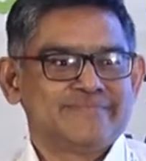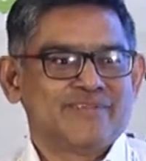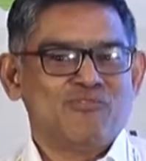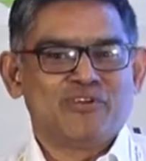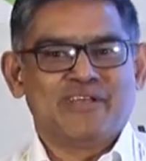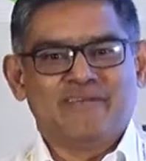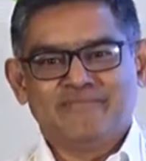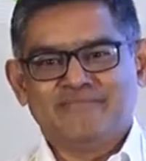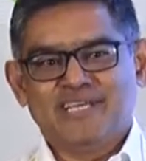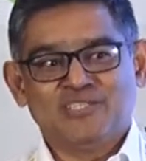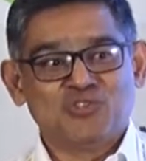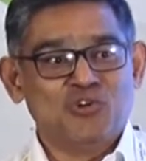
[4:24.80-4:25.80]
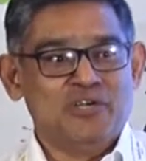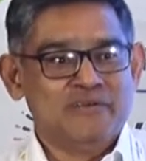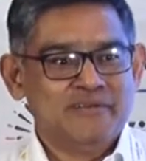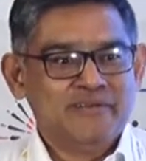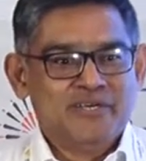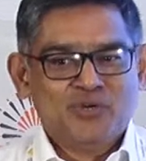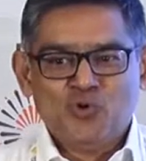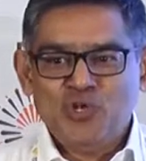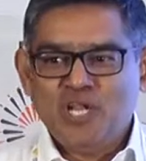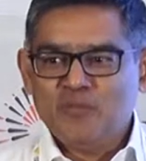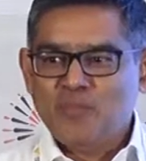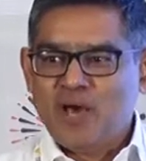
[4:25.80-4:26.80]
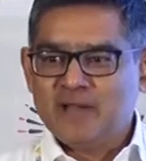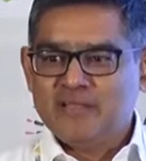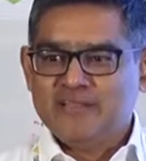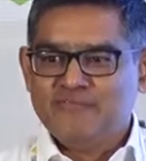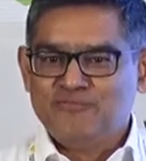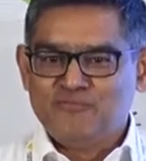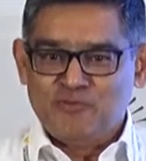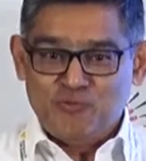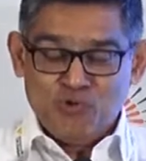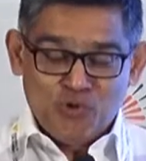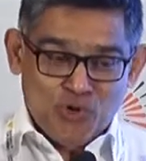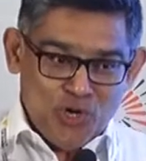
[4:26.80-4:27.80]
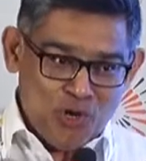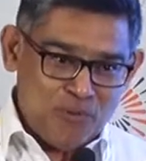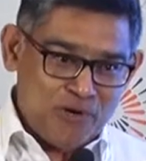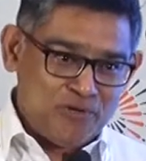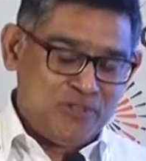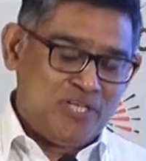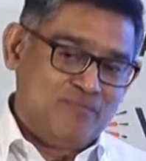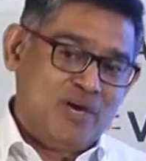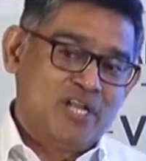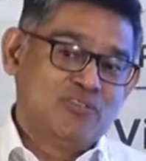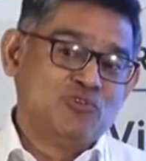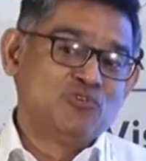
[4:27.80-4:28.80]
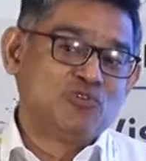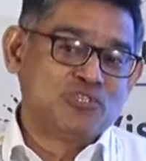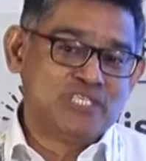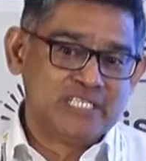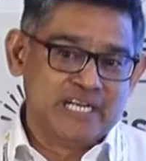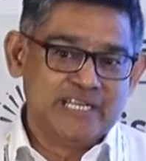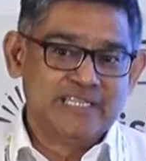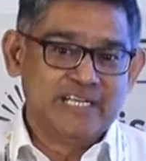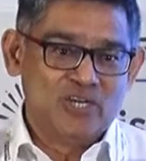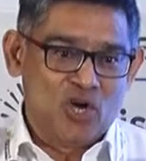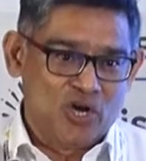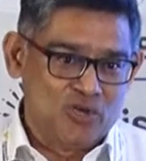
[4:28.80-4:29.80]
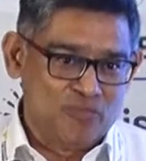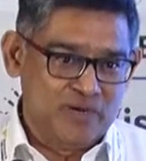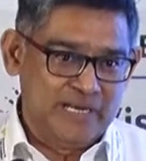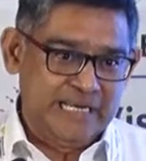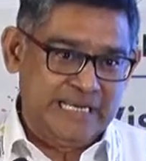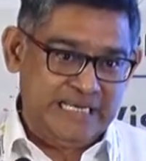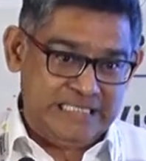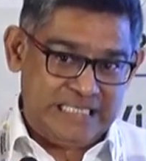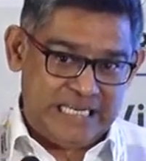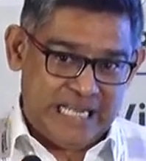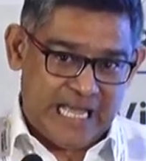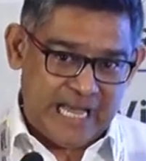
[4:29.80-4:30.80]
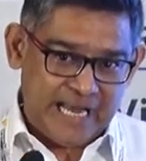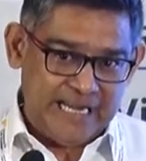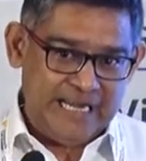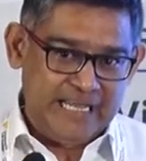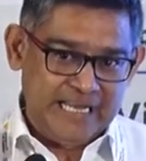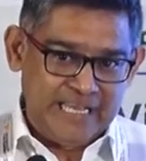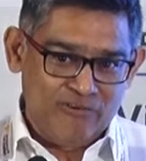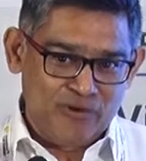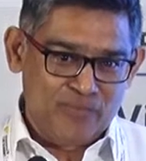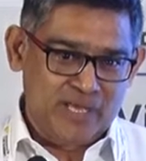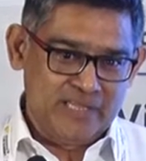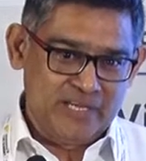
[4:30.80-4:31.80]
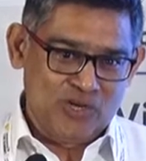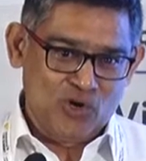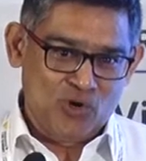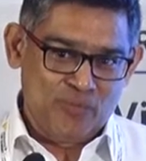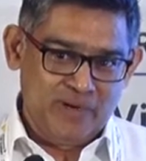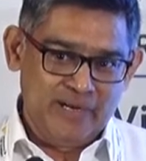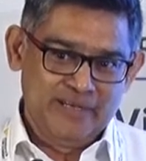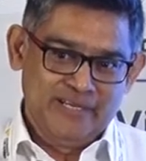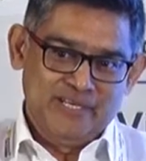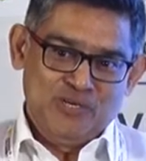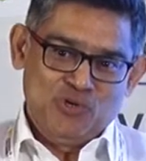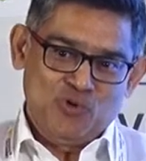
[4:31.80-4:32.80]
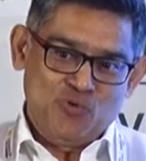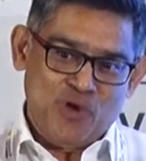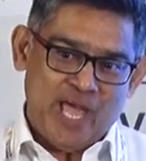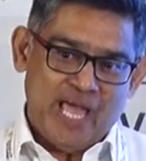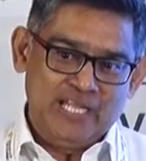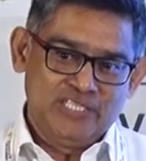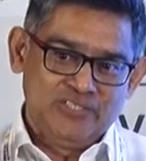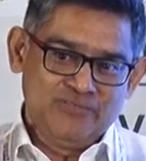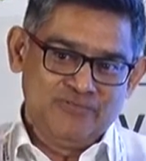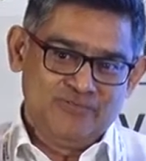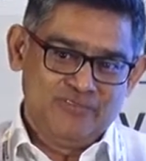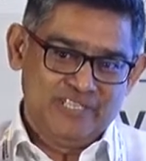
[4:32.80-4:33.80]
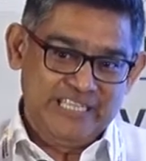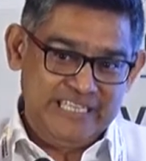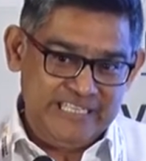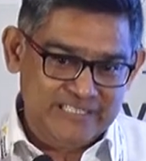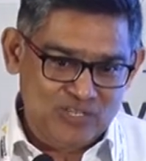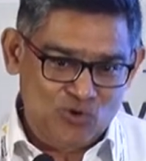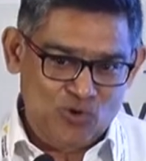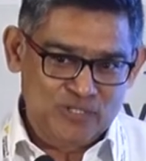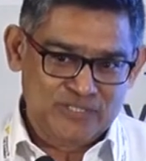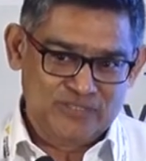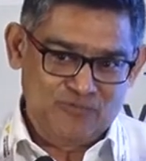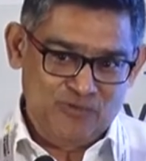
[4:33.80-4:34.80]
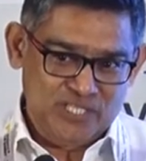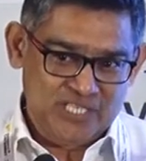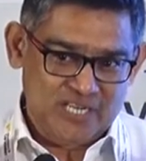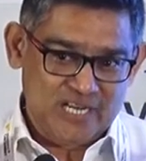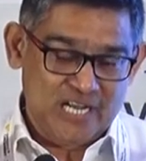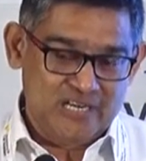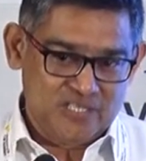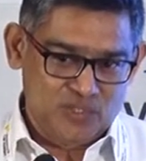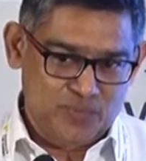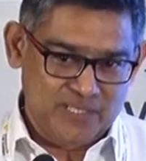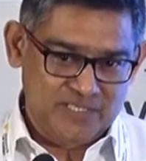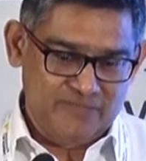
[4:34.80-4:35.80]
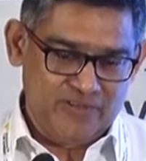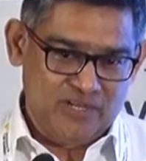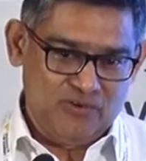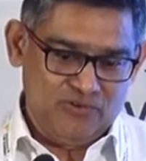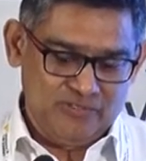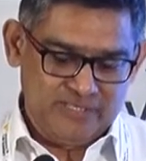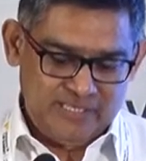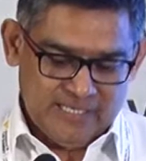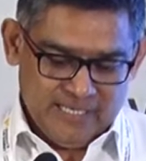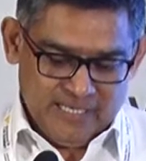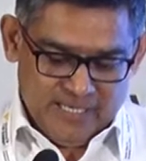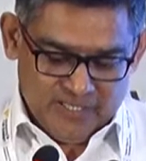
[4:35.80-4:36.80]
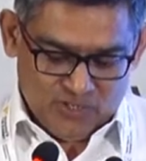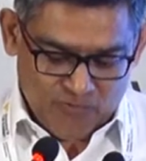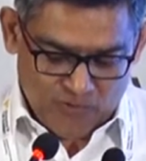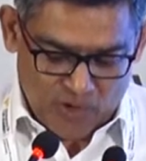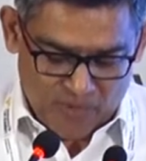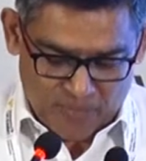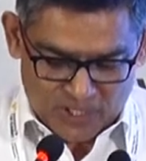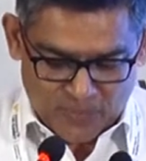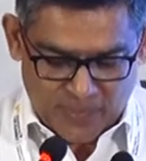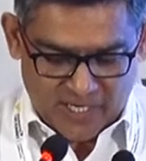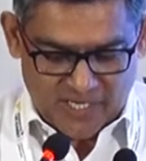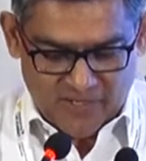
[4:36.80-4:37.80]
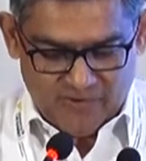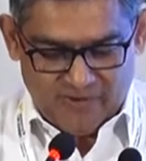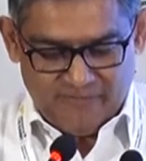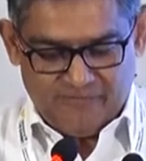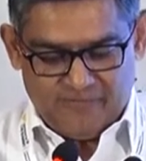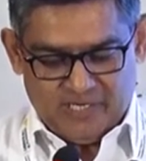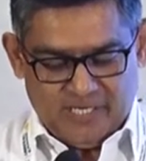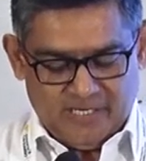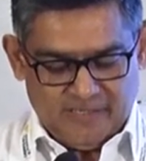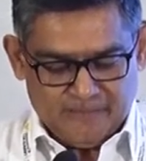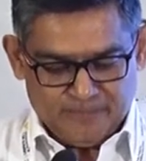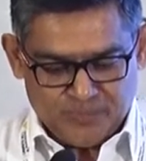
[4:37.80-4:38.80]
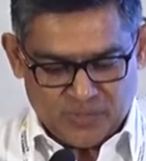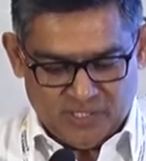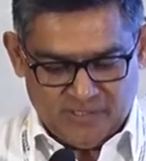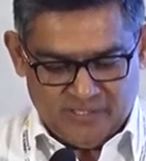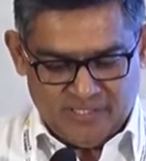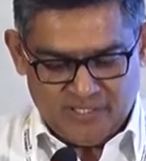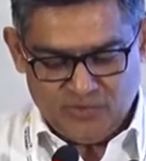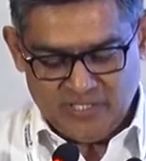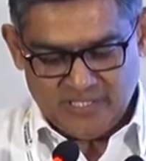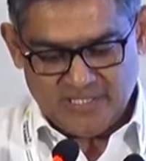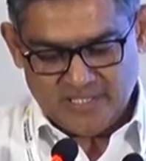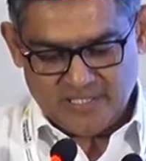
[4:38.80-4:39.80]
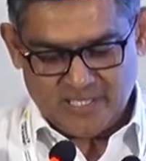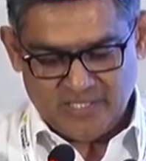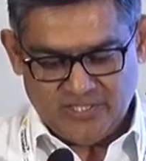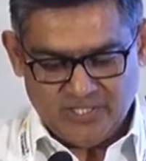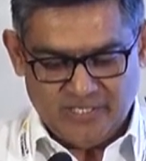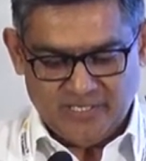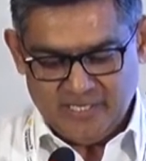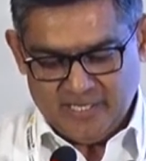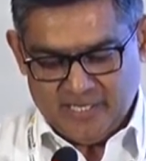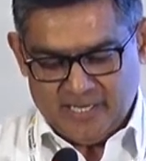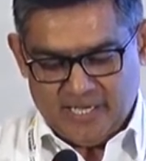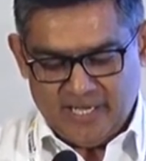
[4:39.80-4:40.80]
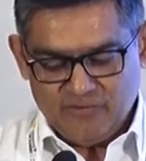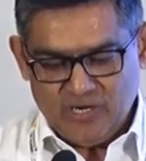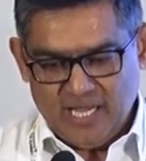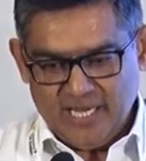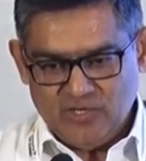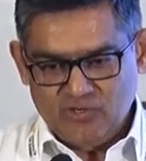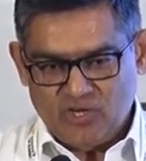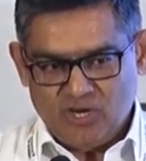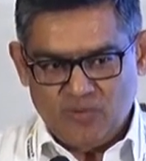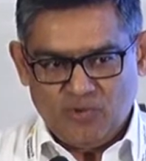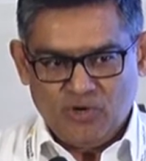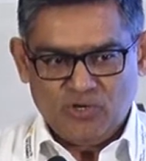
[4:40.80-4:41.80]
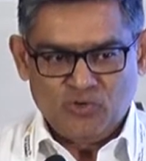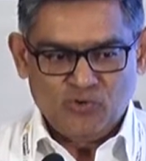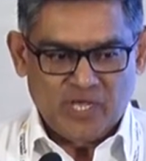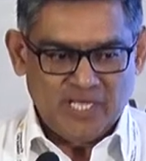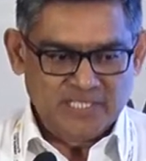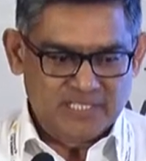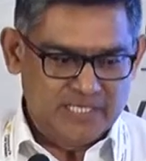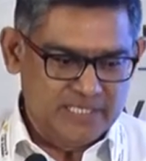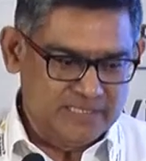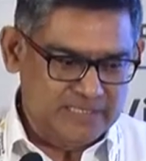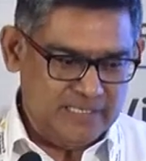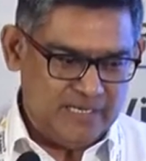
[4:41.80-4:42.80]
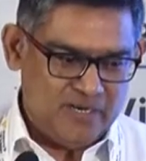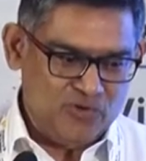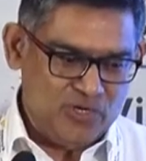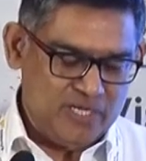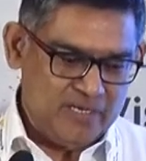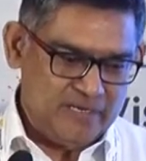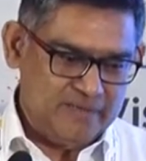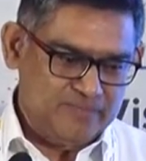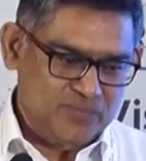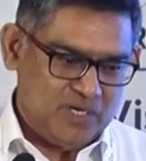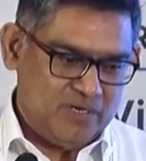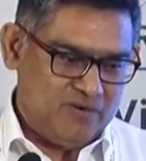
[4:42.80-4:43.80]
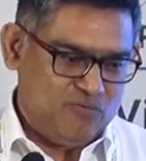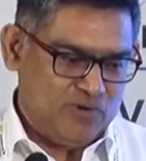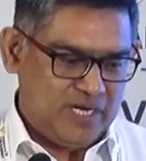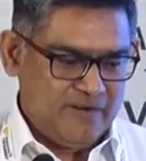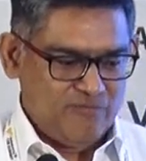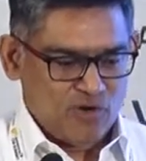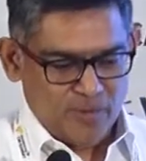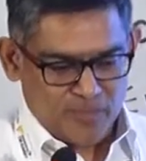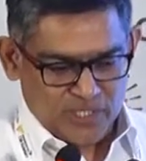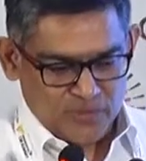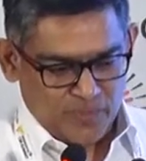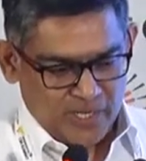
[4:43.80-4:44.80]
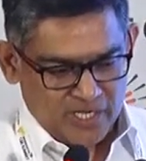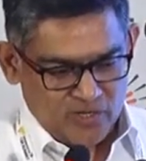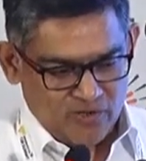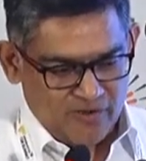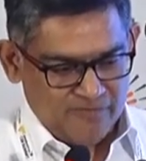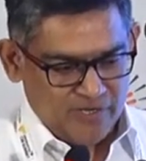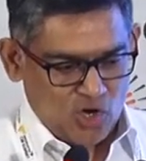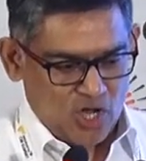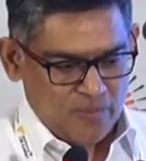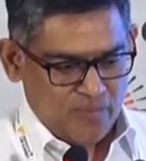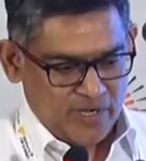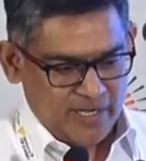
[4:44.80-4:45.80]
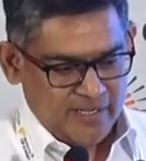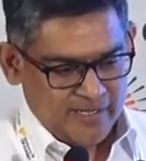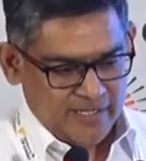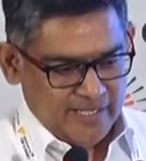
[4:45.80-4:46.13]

Okay, that's good. Unnat Bharat, if you don't know about Unnat Bharat, you should study that document. It is a guideline given by the government to achieve these goals which are country specific goals. So from a perspective of today's discussion, I would like to talk about 2 case studies out here. One from a perspective of a corporate